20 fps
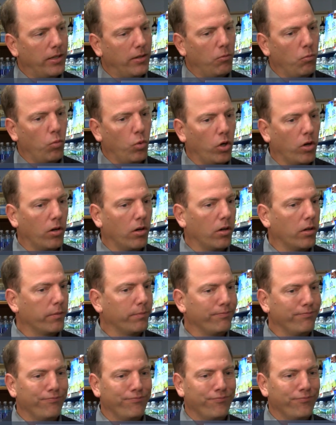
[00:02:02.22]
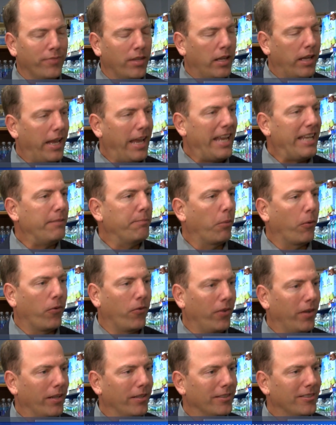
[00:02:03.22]
and we're
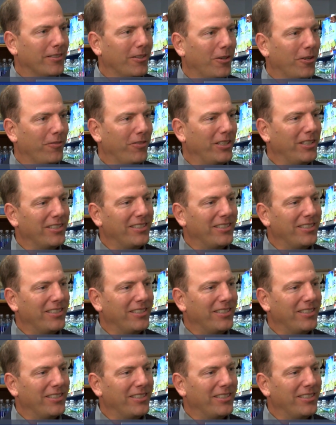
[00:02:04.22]
8%. So if you